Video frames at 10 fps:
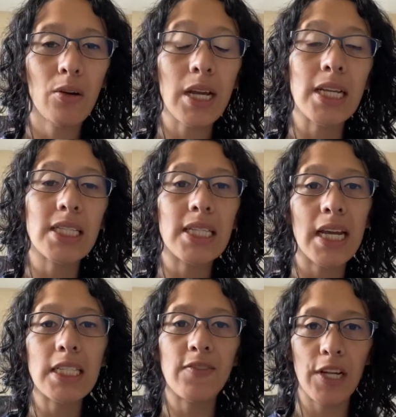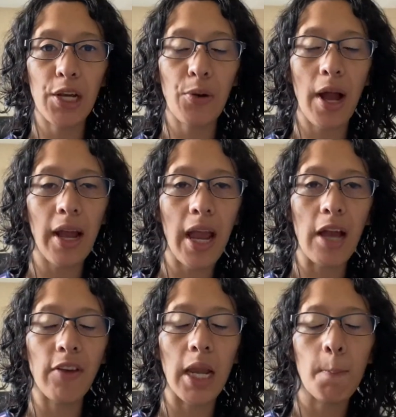In today's video I
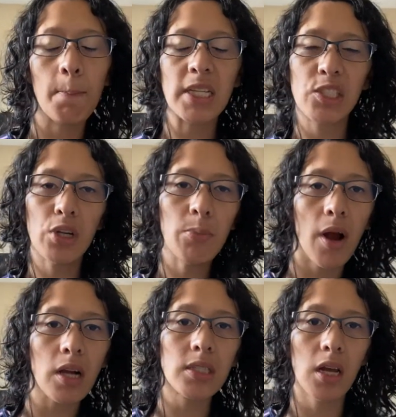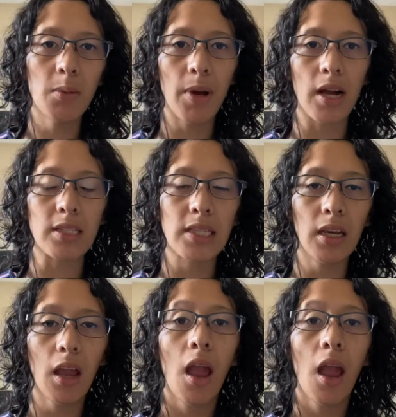have a mystery box unboxing